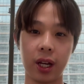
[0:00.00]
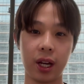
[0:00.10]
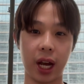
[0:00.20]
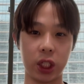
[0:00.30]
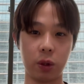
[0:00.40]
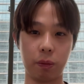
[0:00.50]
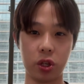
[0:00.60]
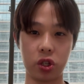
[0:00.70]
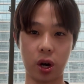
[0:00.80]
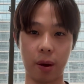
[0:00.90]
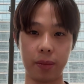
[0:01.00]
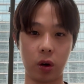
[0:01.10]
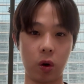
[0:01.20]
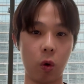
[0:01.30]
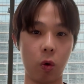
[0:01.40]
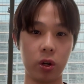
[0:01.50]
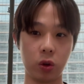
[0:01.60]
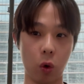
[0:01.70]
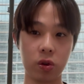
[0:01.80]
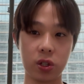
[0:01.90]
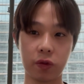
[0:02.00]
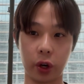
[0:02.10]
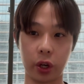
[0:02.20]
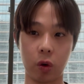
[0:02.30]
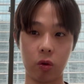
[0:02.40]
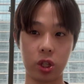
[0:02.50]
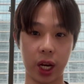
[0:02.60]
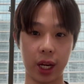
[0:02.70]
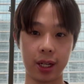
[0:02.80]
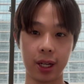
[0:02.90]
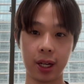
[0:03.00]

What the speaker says: and to bootstrap your own nodes for your own chain